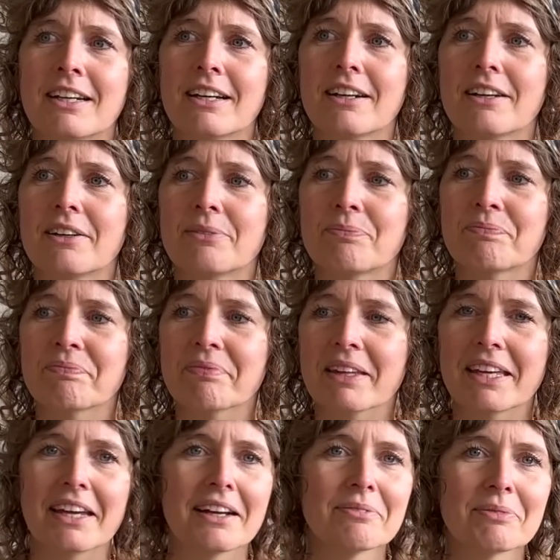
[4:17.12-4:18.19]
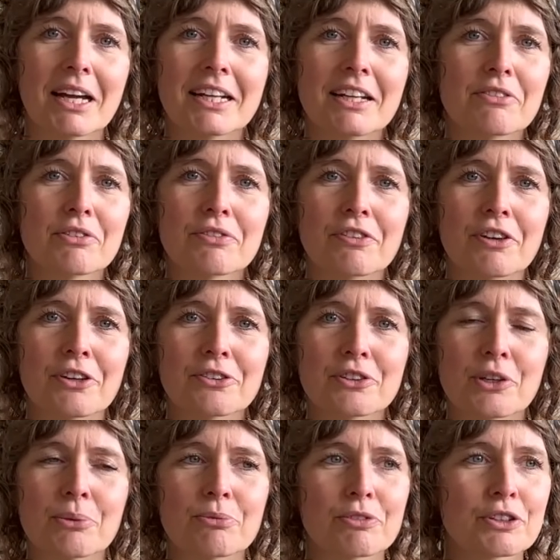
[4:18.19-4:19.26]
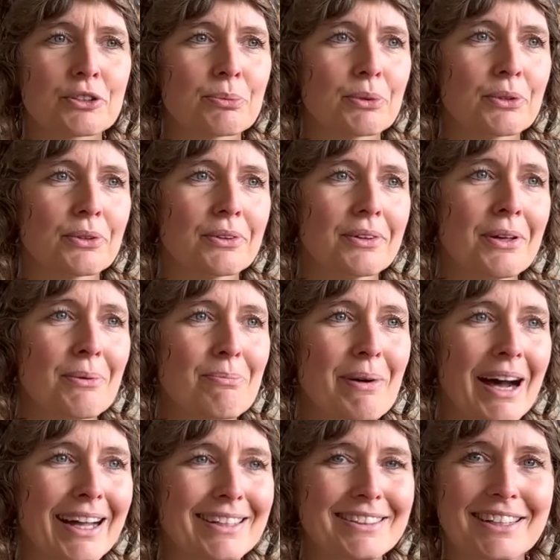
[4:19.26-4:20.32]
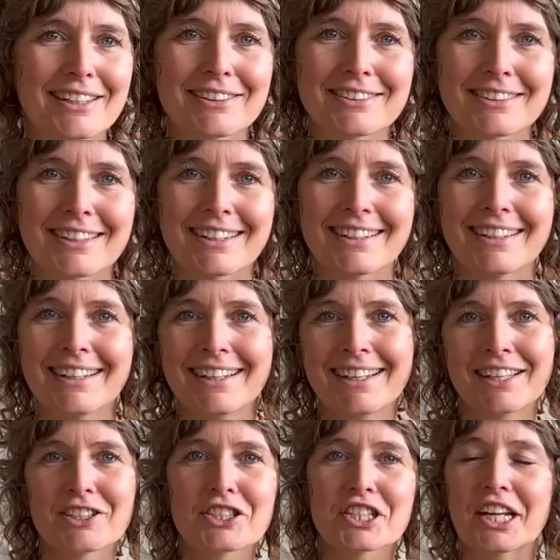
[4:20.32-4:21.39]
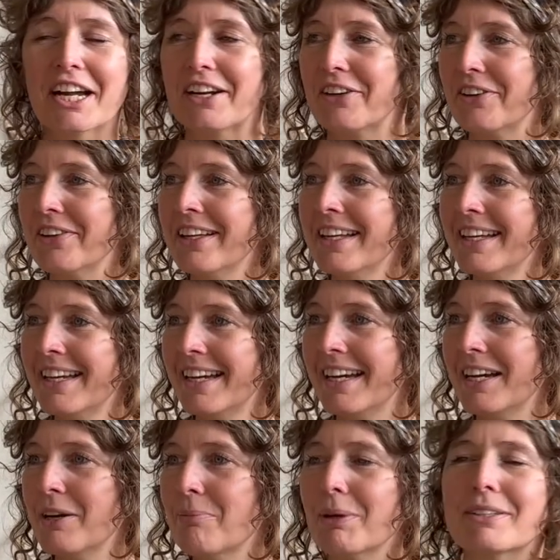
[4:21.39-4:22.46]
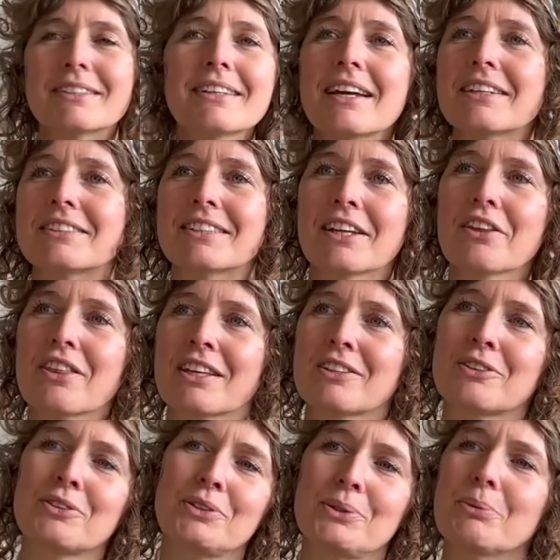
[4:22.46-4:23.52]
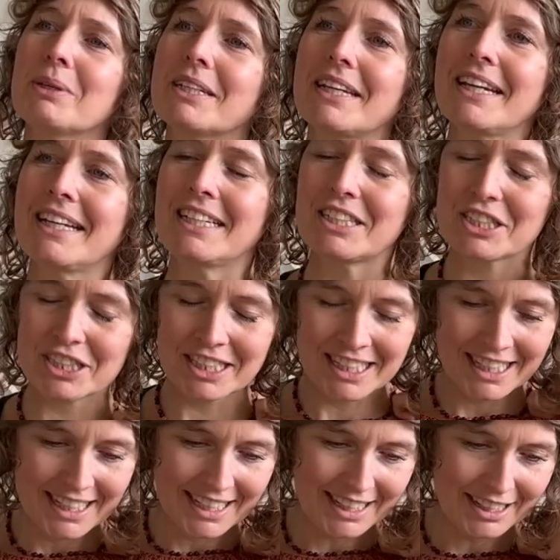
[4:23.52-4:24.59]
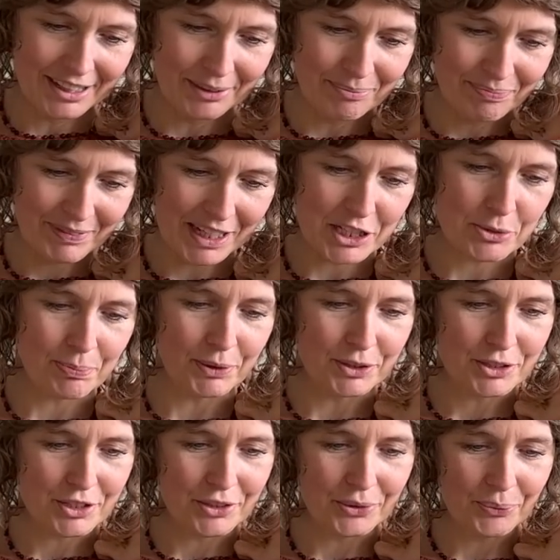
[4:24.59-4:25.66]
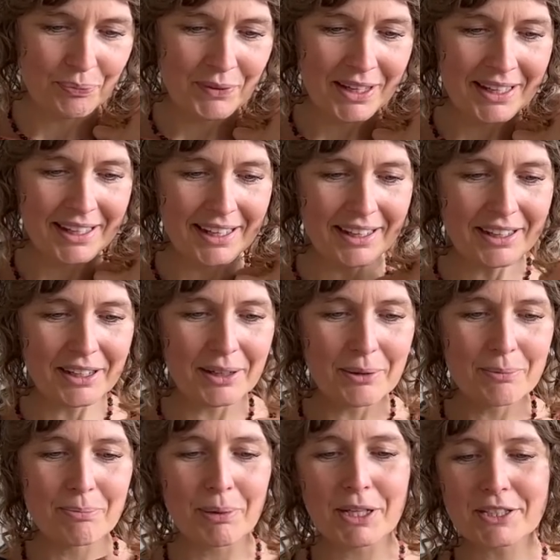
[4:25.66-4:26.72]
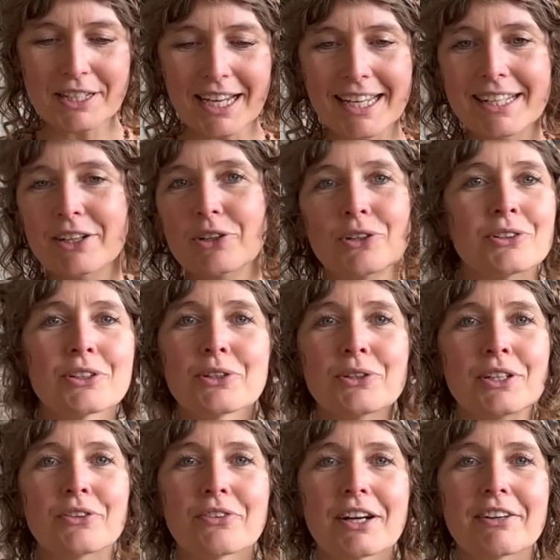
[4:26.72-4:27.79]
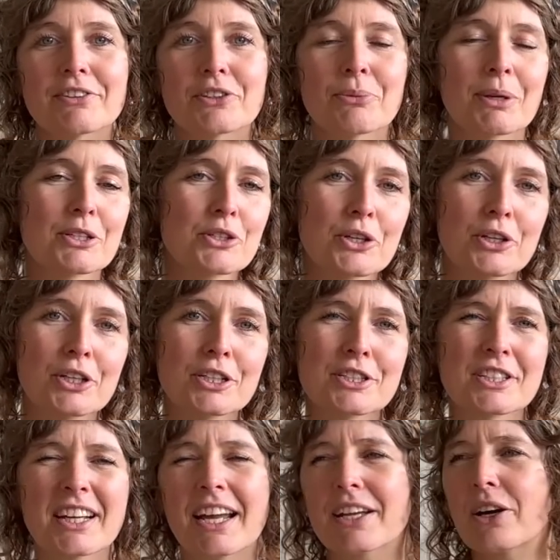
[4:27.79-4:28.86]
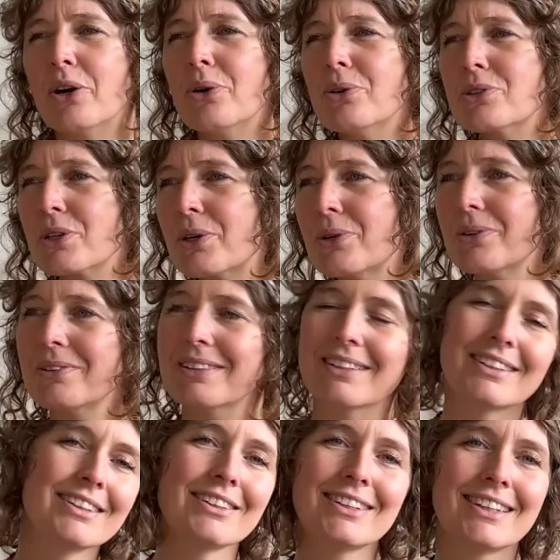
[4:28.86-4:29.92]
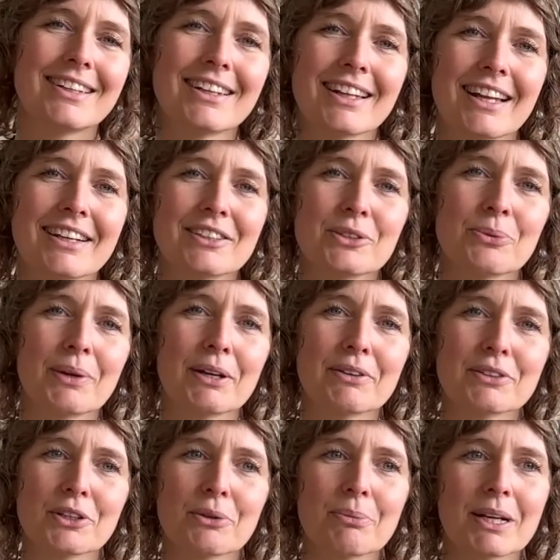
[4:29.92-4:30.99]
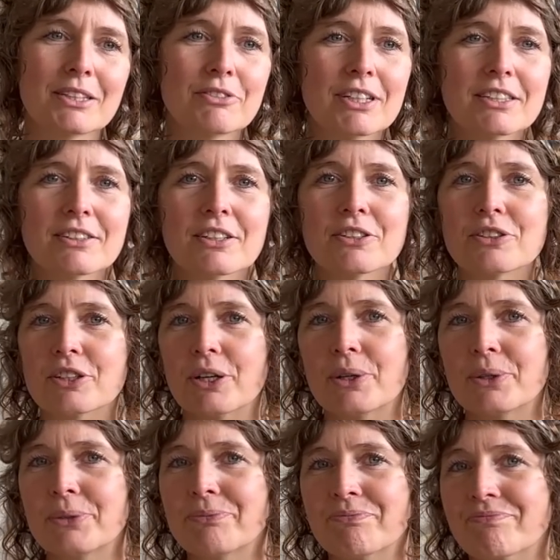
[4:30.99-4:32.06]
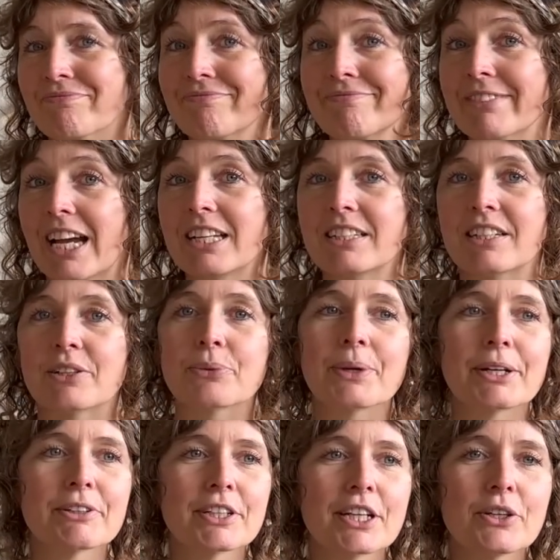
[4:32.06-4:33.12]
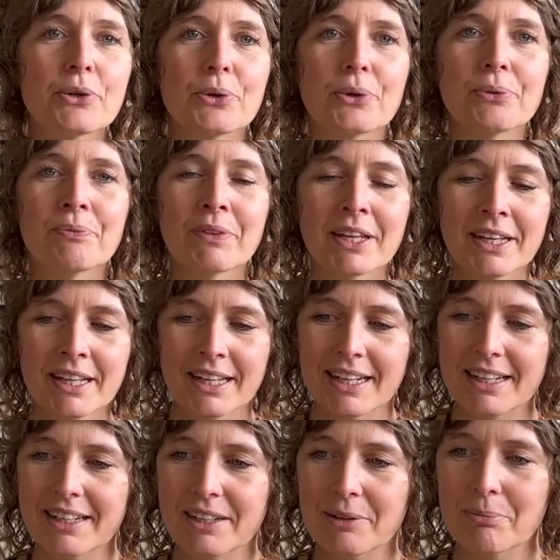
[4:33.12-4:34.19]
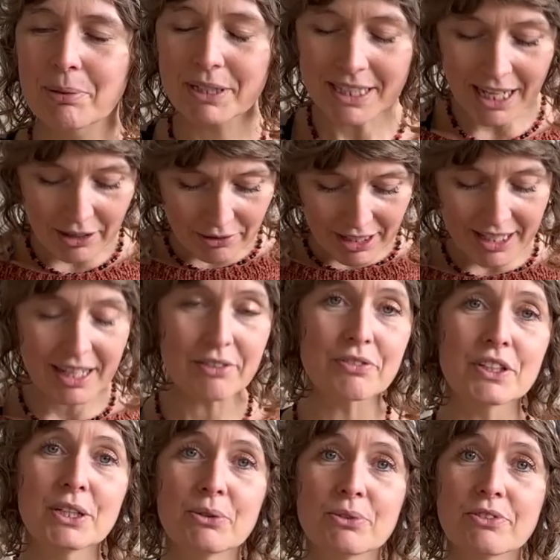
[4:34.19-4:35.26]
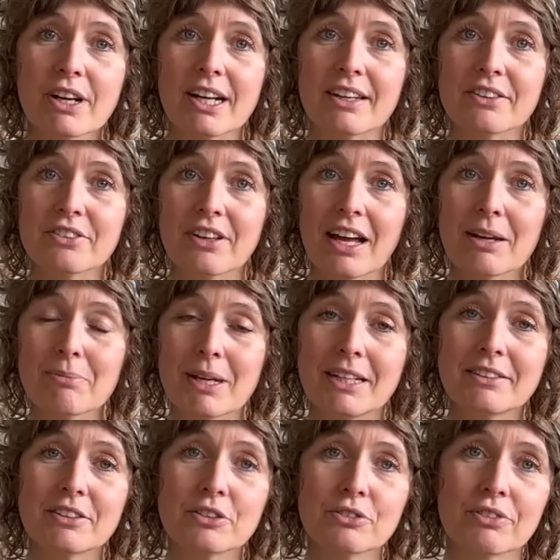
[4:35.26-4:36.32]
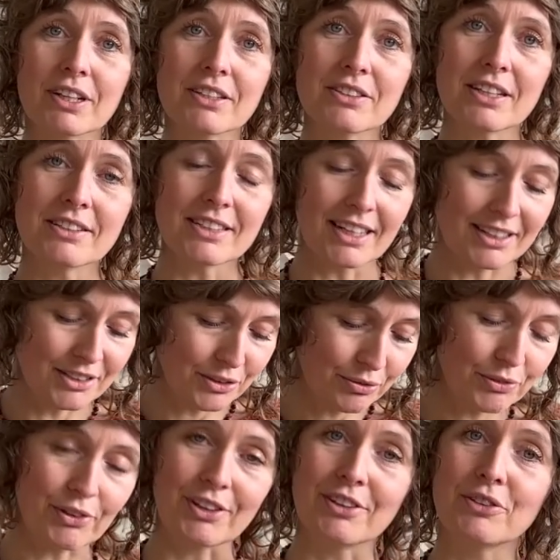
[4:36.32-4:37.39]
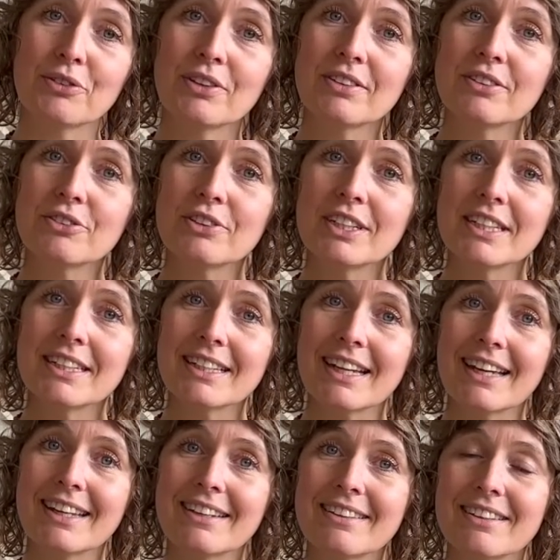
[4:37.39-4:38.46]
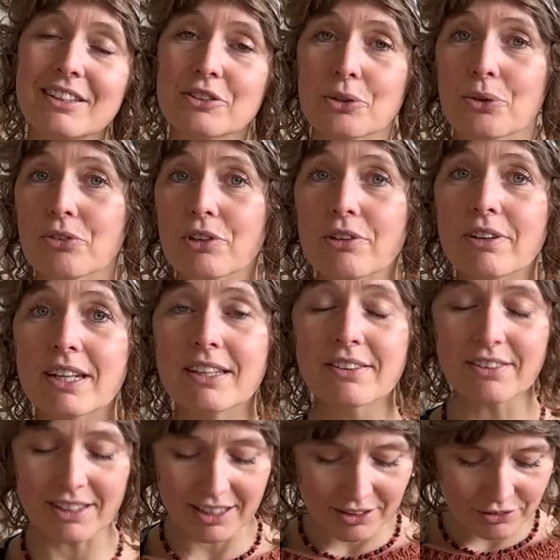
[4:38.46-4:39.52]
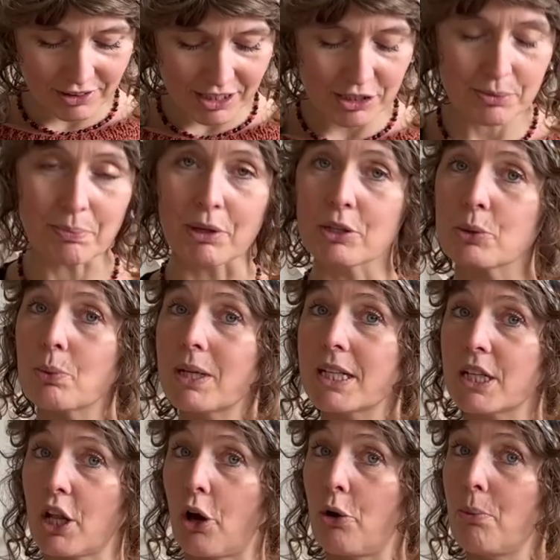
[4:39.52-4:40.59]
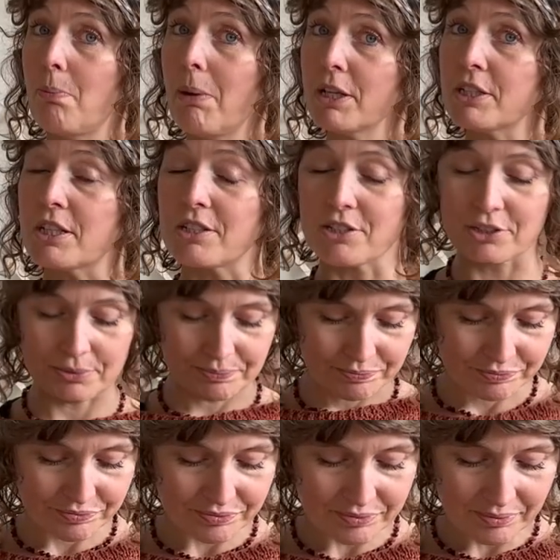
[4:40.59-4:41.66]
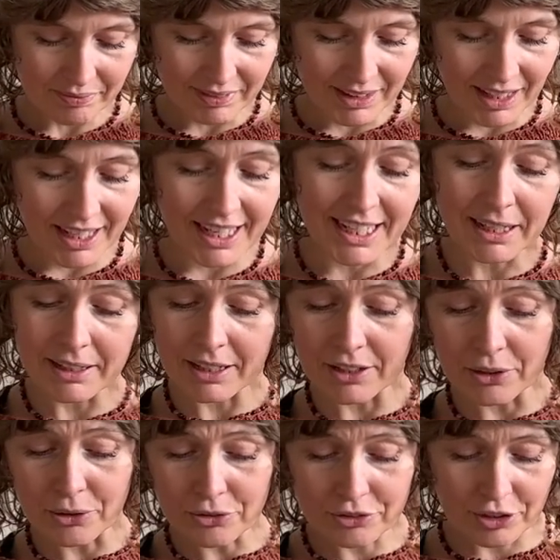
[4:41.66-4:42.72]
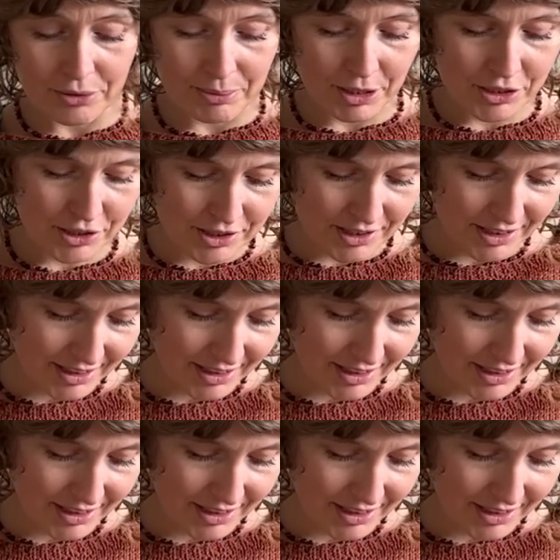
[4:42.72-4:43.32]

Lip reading: I never felt comfortable by that style, but it has nothing to do with age. It's personal. But I couldn't wear it on my skirts. I also didn't like to wear it on my dresses, so I didn't wear it at all. But now I have a new dress. I made this dress at the end of 2023, and it's also a hinterland dress, but with no buttons. And I also must